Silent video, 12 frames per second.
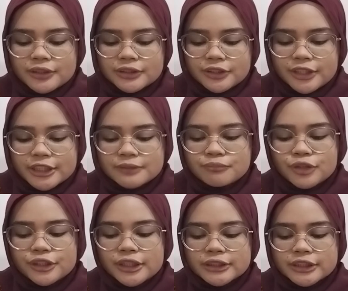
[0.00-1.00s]
history is
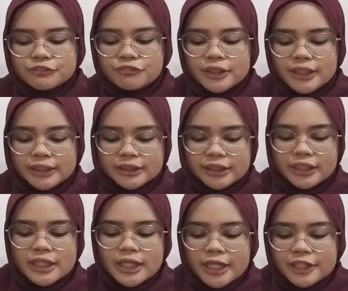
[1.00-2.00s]
more than just one actor,
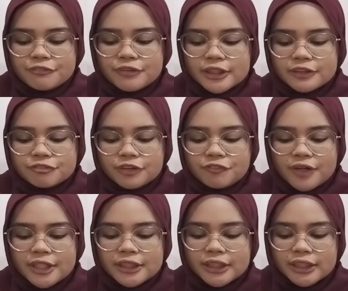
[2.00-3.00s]
and it will involve
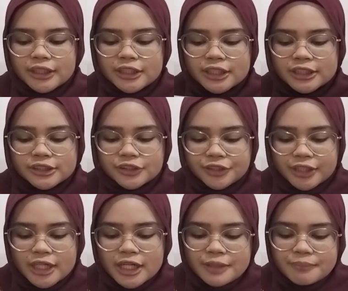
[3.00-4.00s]
anything in the history.
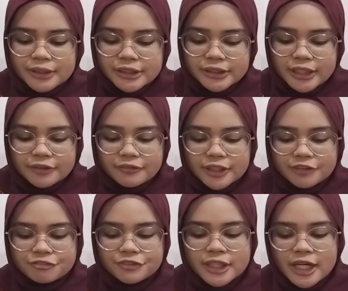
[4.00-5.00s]
Imagine
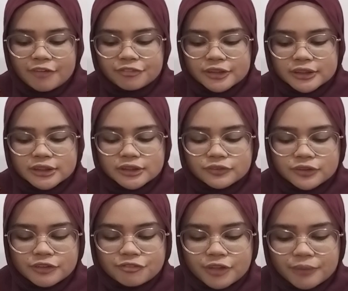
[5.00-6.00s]
if we have the
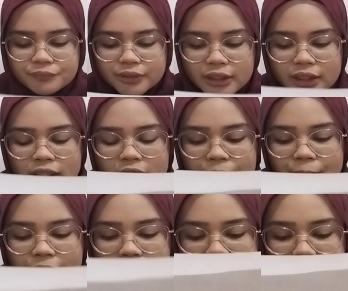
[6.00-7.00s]
study from the
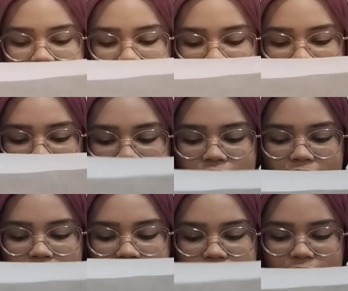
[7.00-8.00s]
bottom people, such
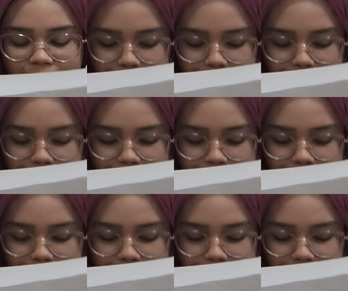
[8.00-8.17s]
as